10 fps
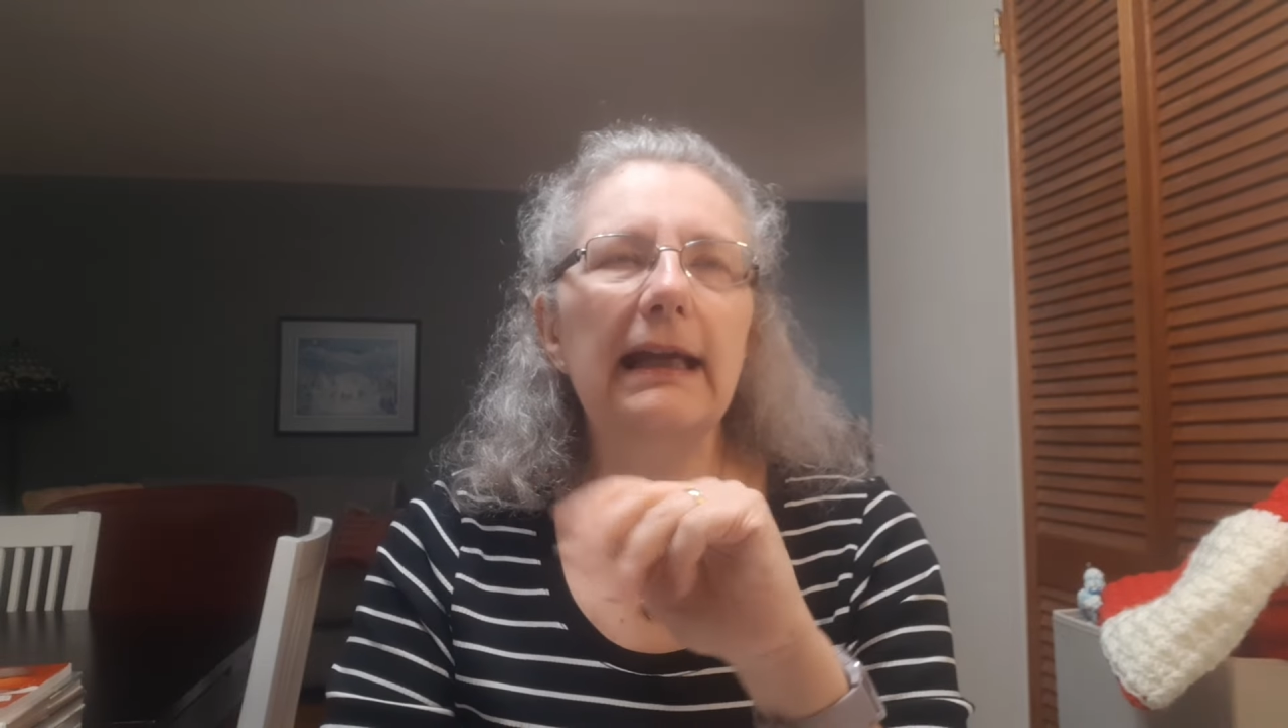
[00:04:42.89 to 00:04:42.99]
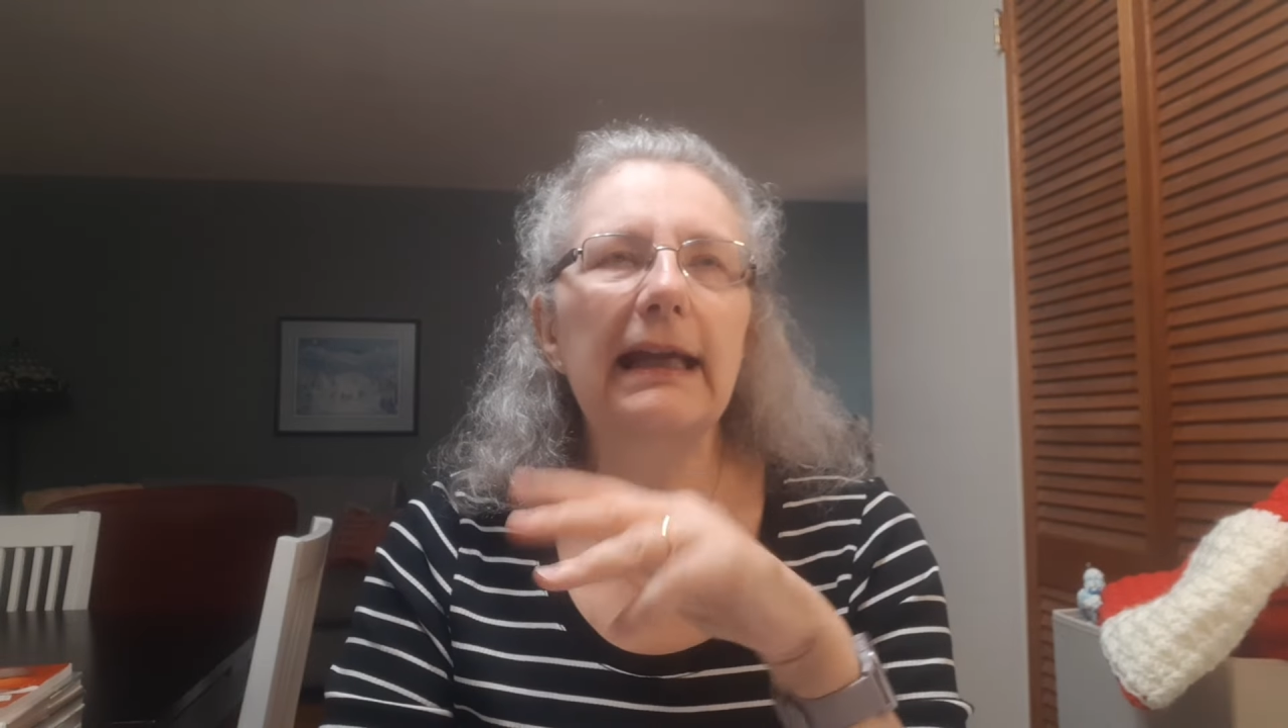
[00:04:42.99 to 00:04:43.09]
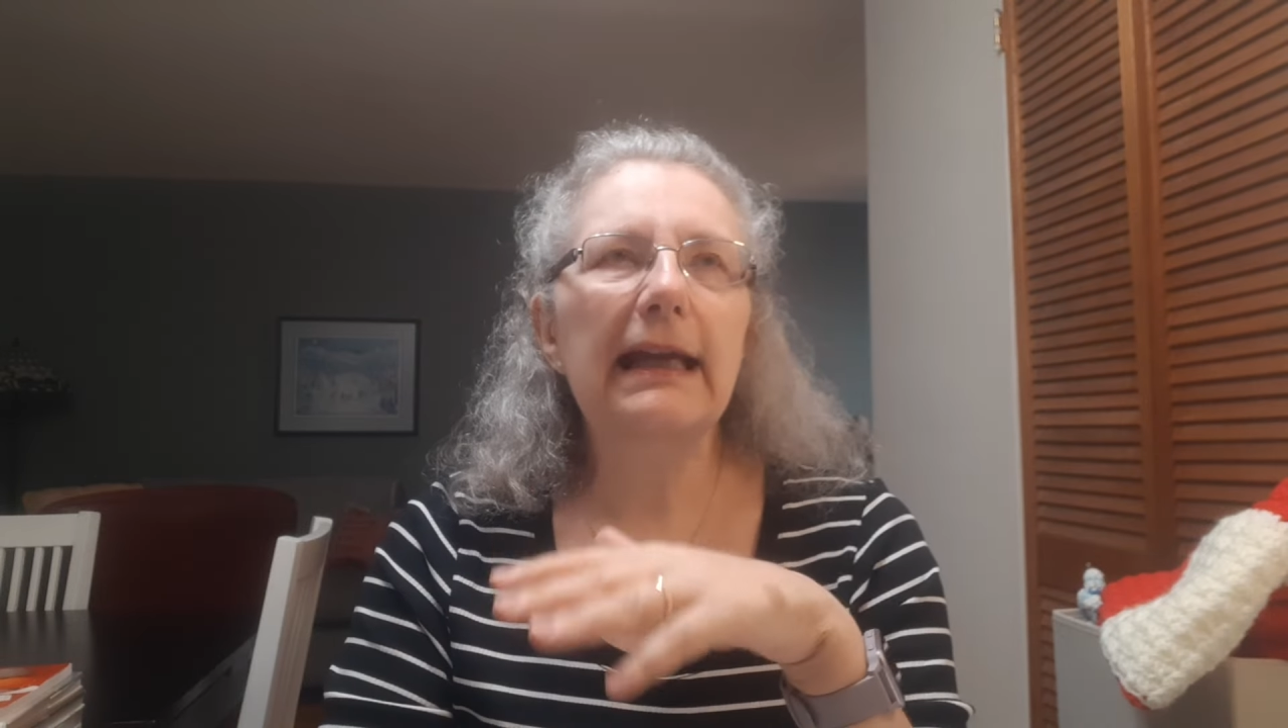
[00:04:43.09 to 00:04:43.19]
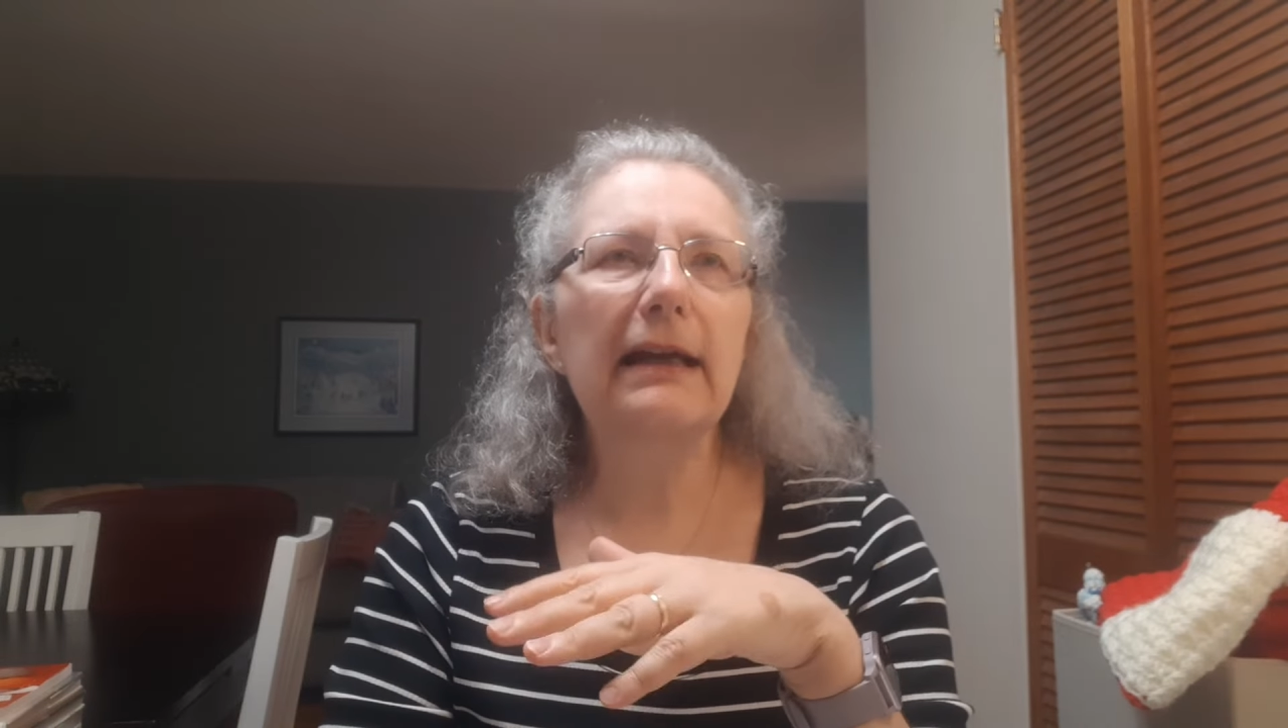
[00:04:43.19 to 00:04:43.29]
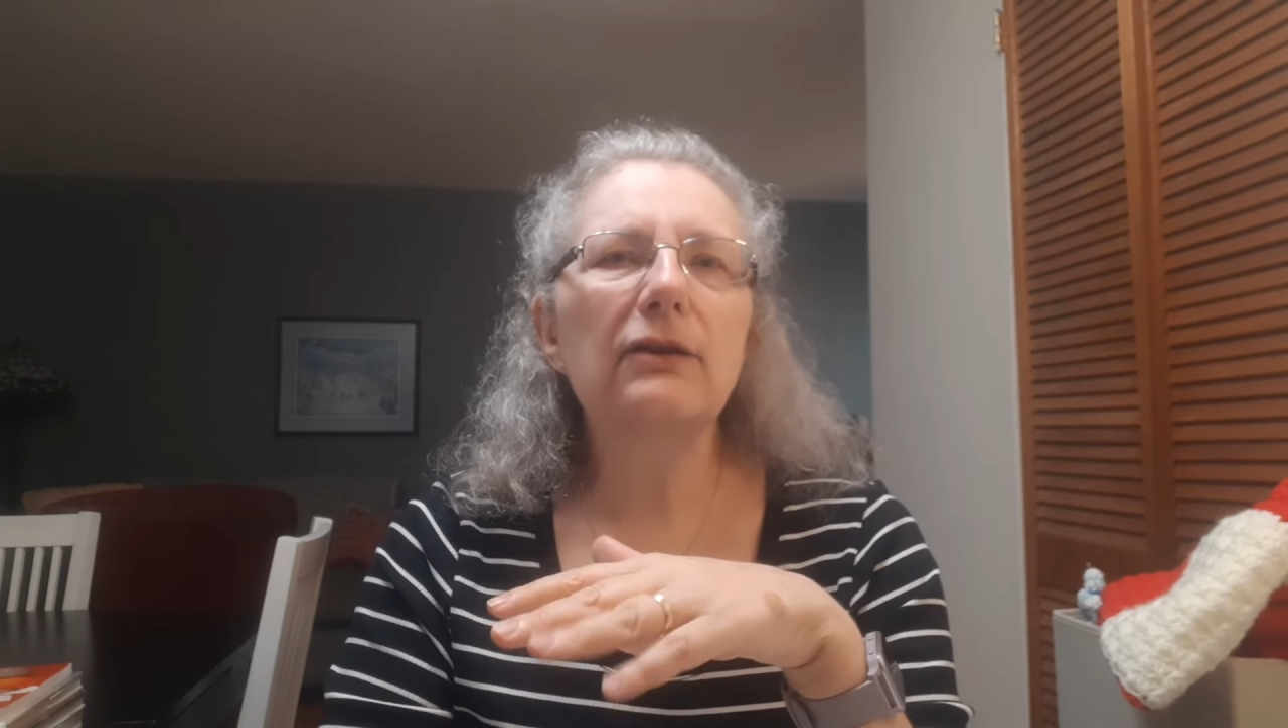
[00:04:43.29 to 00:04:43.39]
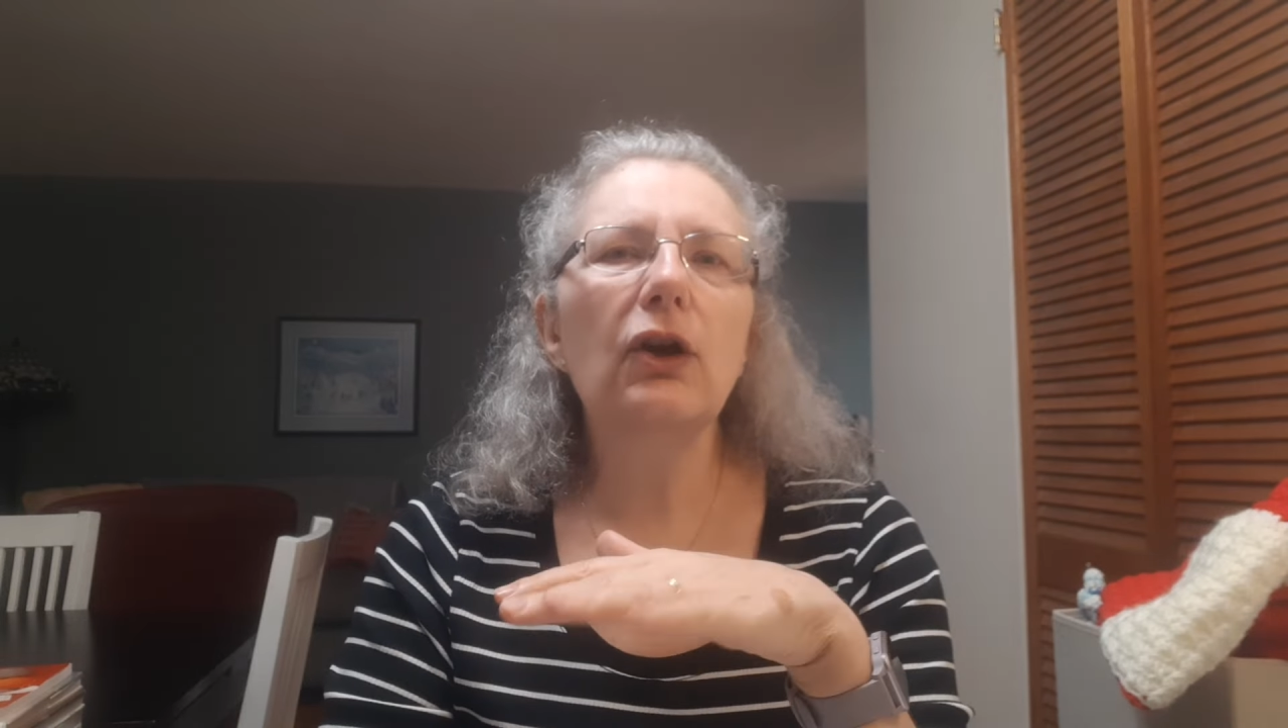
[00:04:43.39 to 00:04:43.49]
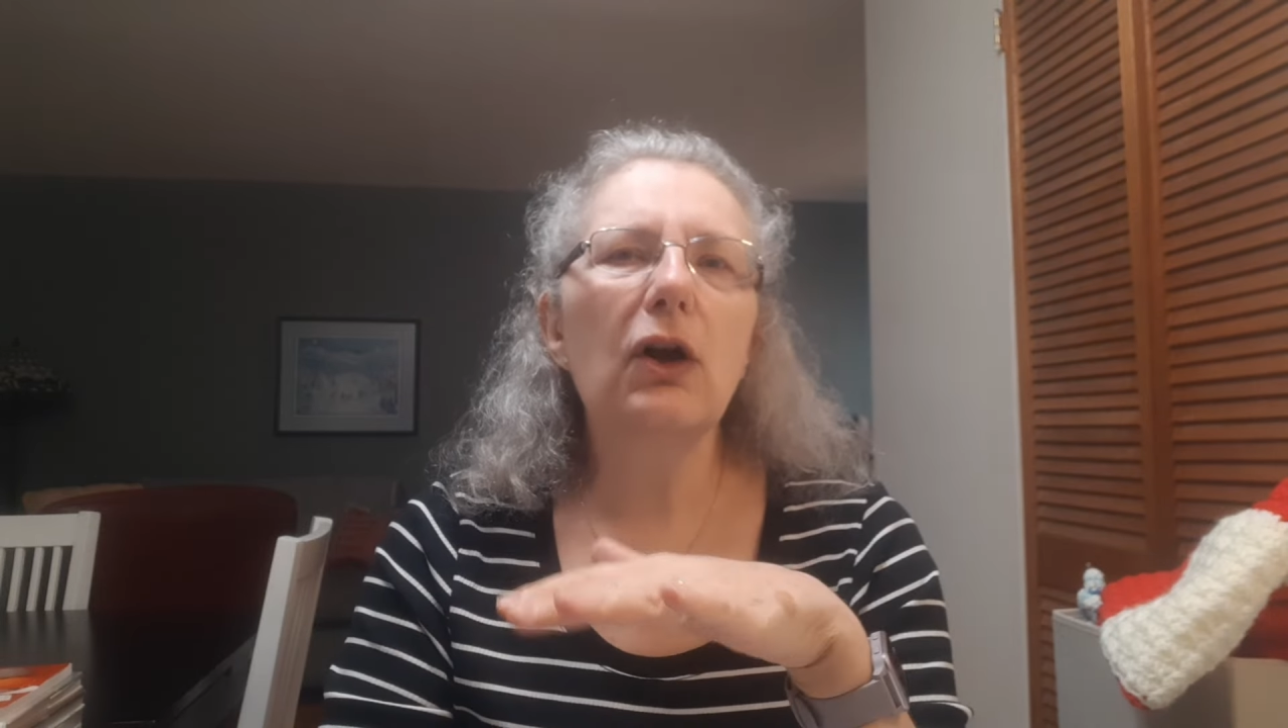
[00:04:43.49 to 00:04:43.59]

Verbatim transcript: and